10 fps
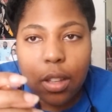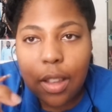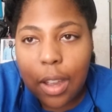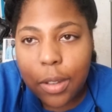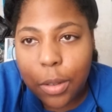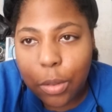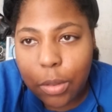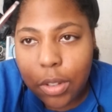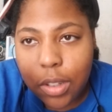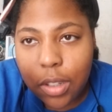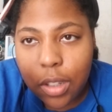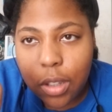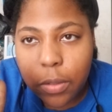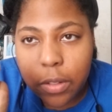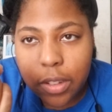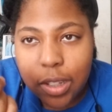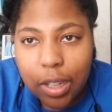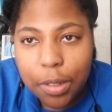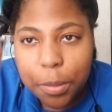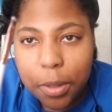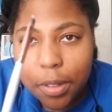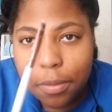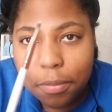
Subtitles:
I'll use a full size one.